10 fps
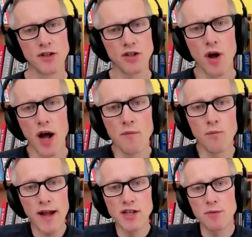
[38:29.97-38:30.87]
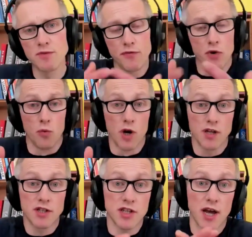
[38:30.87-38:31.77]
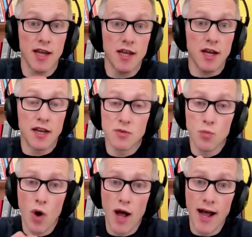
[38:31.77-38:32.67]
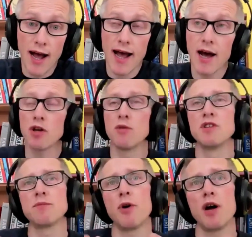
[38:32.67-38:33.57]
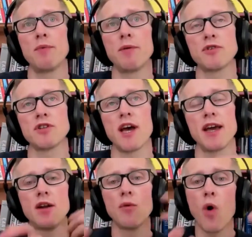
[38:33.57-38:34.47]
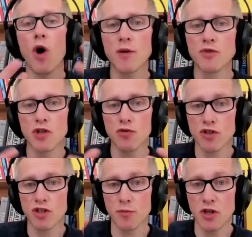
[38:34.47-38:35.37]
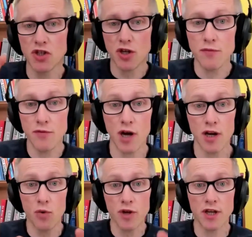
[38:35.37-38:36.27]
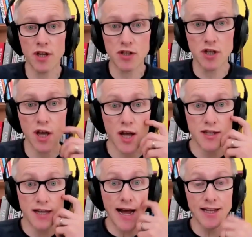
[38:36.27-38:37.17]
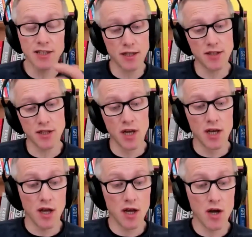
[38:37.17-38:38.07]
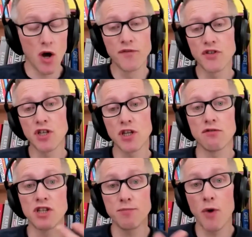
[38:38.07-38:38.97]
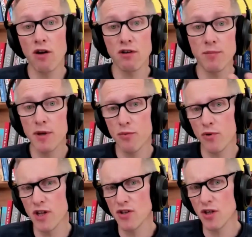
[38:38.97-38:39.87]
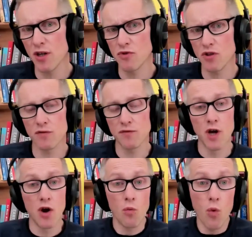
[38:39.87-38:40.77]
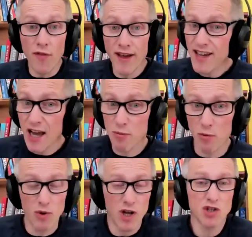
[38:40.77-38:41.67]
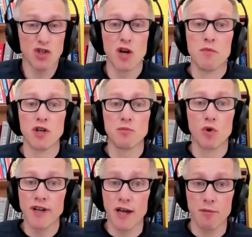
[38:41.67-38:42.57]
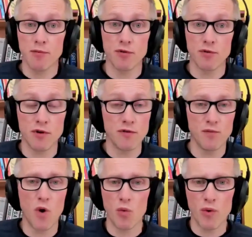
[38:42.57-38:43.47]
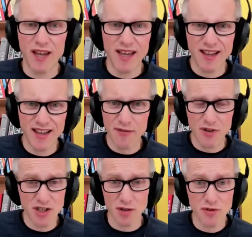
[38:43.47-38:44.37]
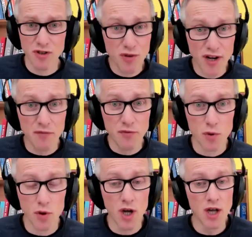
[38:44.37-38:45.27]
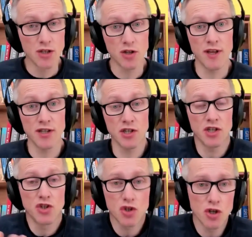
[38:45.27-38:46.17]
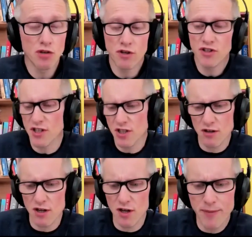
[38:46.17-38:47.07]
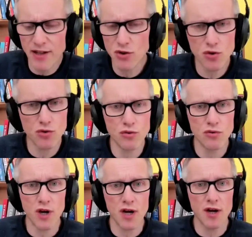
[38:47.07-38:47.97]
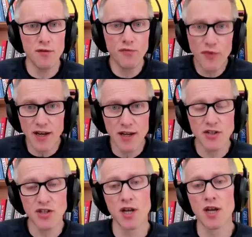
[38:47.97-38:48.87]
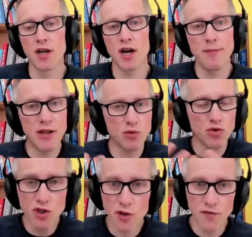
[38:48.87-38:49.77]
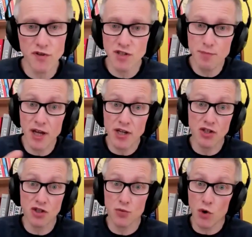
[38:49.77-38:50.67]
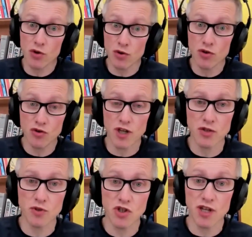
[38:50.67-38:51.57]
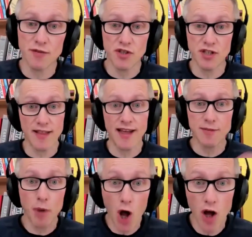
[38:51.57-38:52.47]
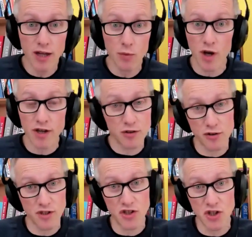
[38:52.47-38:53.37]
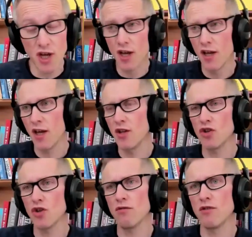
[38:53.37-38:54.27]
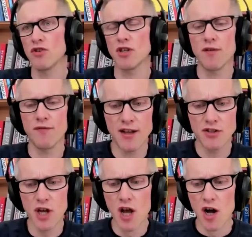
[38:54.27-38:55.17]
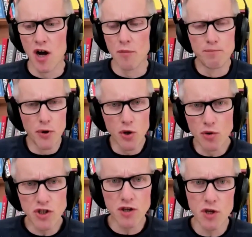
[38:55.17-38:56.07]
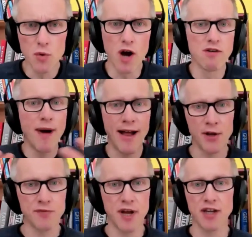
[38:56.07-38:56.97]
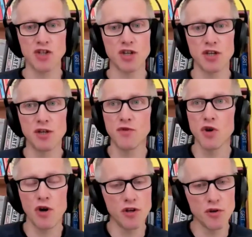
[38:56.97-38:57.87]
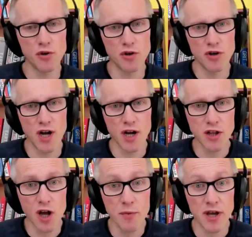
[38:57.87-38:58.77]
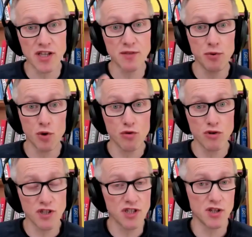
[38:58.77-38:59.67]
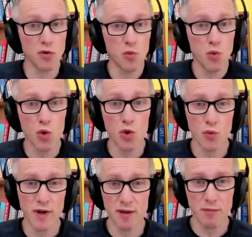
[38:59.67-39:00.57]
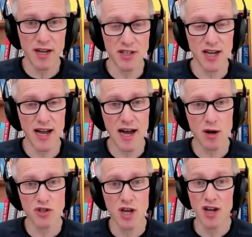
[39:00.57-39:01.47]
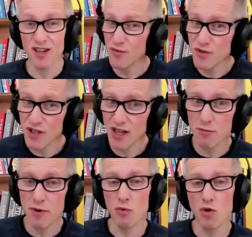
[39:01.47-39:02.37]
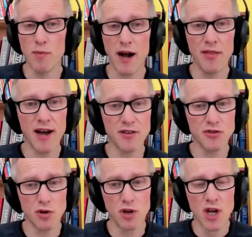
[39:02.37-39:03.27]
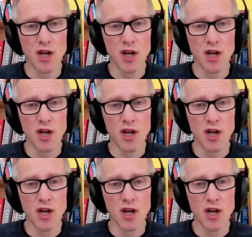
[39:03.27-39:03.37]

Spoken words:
So, in terms of your work today, and in how you inspire people today, what comes across to me so far, and I want you to add to this. Obviously, you're inspiring people in terms of what they're capable. We are so much more capable of what we give ourselves credit for. So, there's an endurance, there's a mental fitness, a mental toughness piece to what you're trying to achieve today. That's partly why you do these endurance events. But also, you are a man of nature. You've got your Climate Explorers, this award-winning media house. I'd love to hear a bit more about that. So,